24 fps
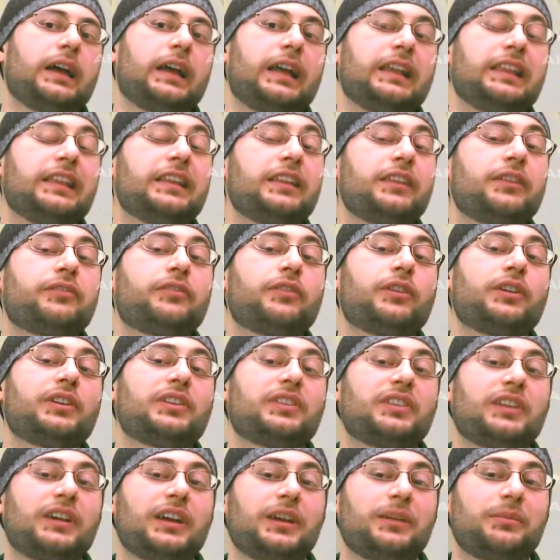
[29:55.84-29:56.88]
And then the
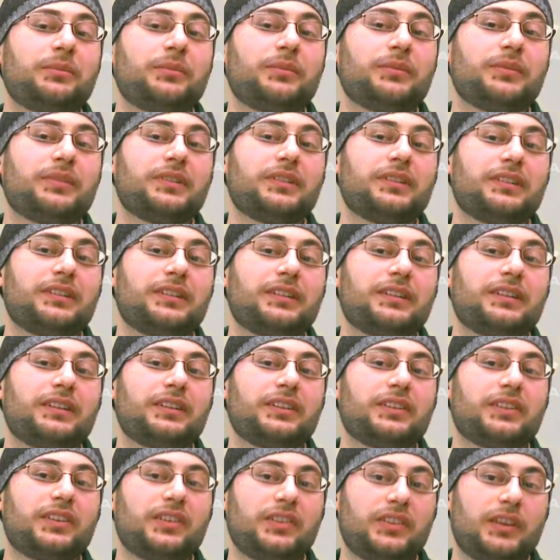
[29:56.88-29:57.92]
first time
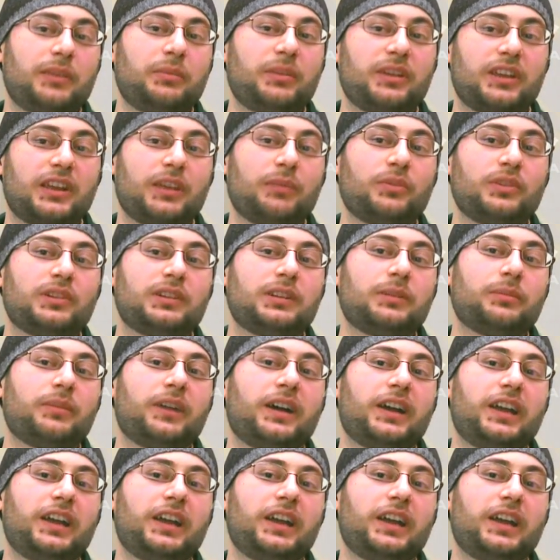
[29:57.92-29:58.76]
since I became Muslim,